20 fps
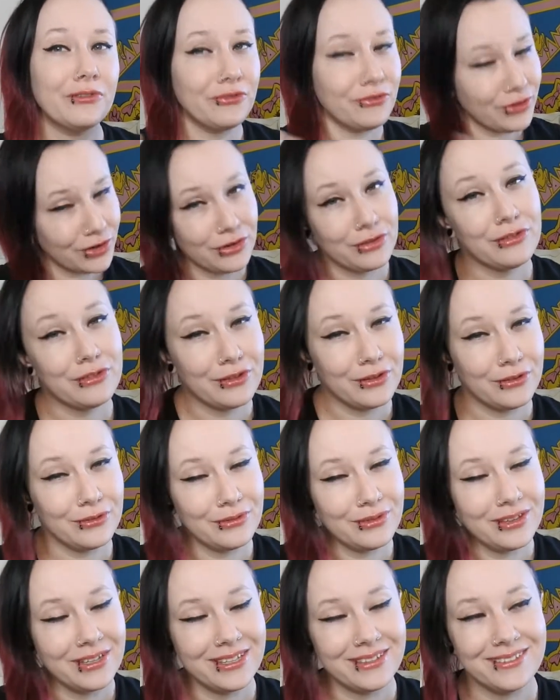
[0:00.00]
first two
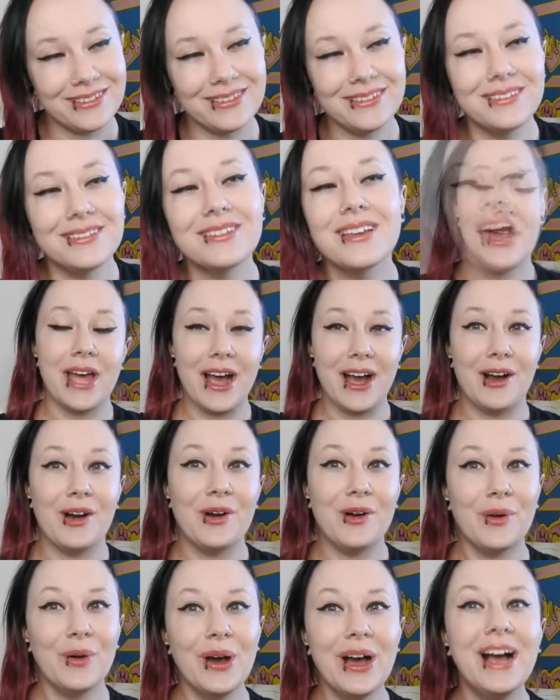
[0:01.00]
seasons.
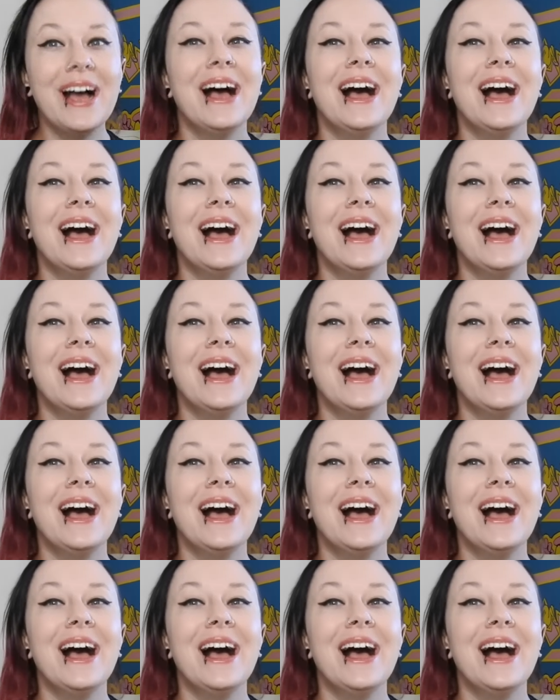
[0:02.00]
Now,